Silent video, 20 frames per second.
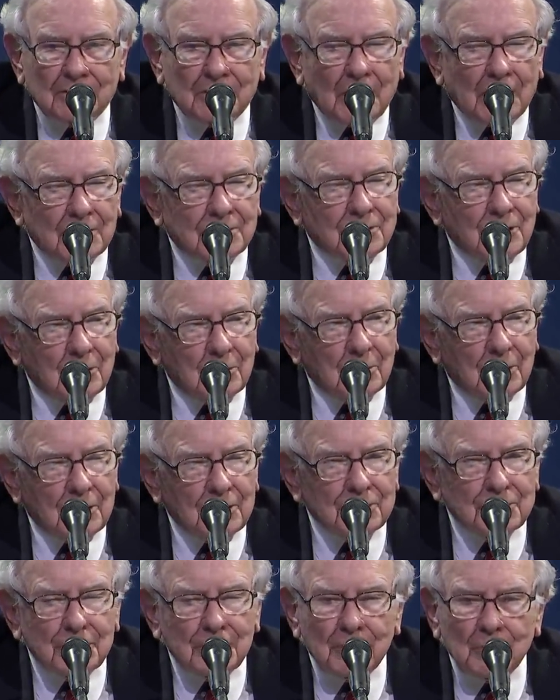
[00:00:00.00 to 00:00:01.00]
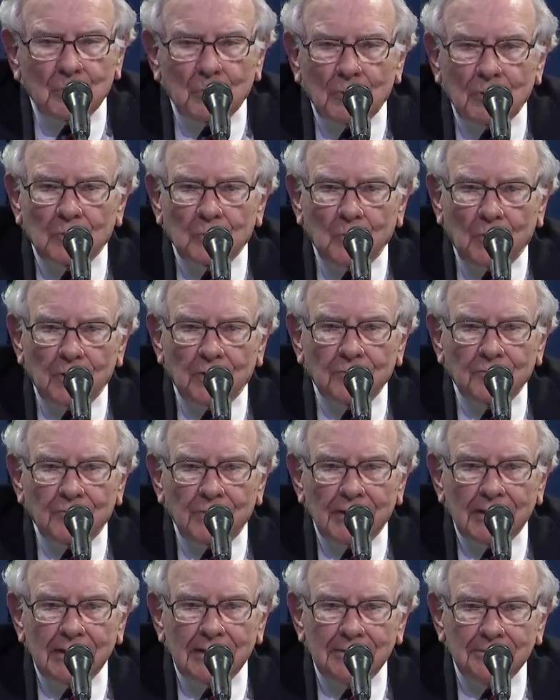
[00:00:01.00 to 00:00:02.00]
stocks on margin had worked
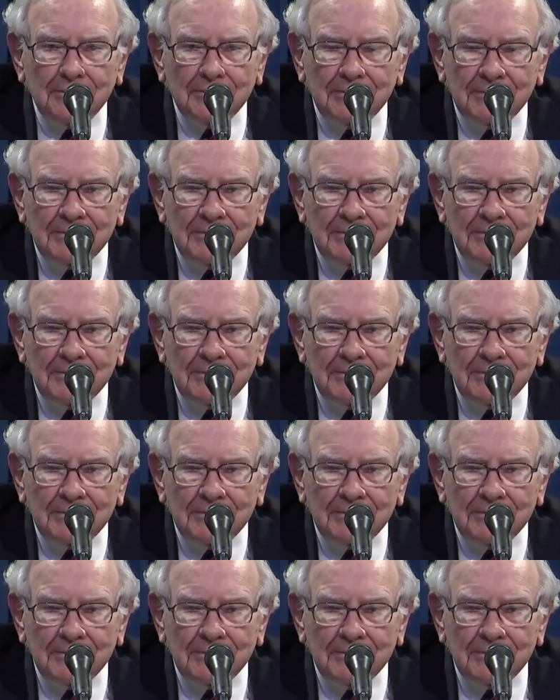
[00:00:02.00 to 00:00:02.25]
wonderfully.